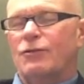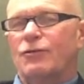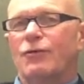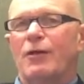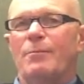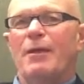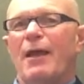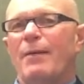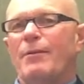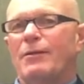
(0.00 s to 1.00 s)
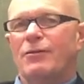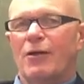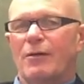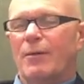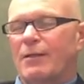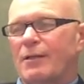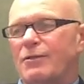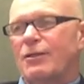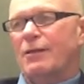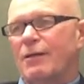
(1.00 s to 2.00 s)
sure I'd be happy to talk about the
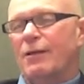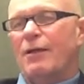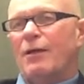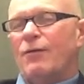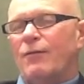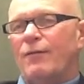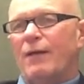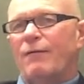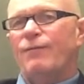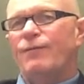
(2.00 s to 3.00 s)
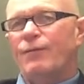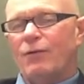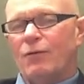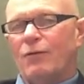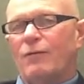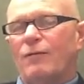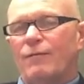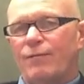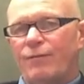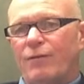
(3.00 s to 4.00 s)
agenda. We've got a full,
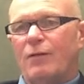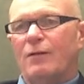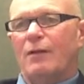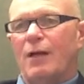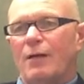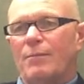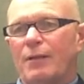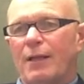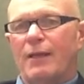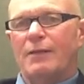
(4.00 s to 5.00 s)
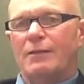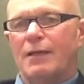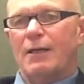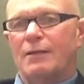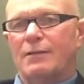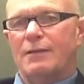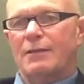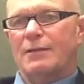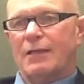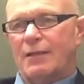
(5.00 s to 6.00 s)
full uh, plate uh, to
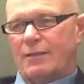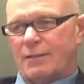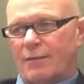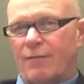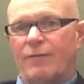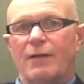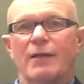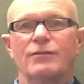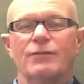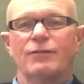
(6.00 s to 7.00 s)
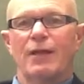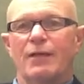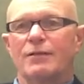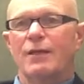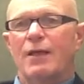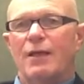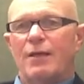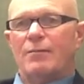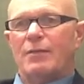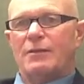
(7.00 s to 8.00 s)
discuss the next two days.
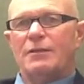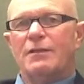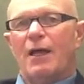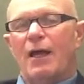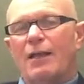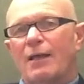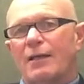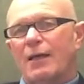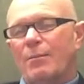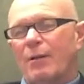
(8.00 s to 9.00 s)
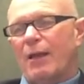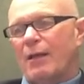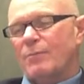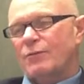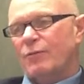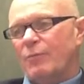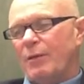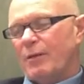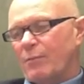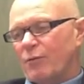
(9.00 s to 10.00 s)
But just to highlight a couple items, we'll
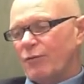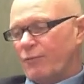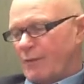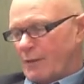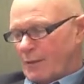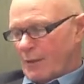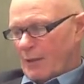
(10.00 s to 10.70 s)
be approving